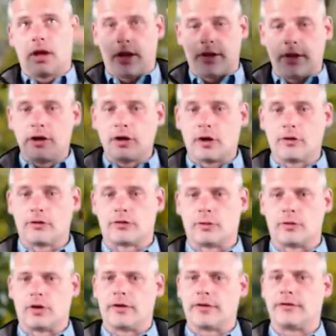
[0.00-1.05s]
and then it goes
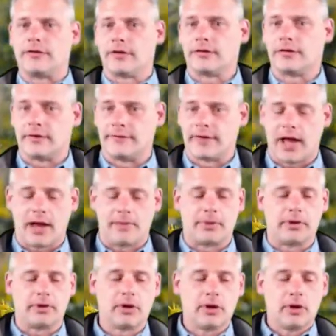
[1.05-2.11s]
through and all these things that have
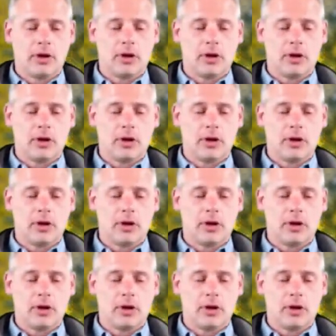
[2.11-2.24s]
happened.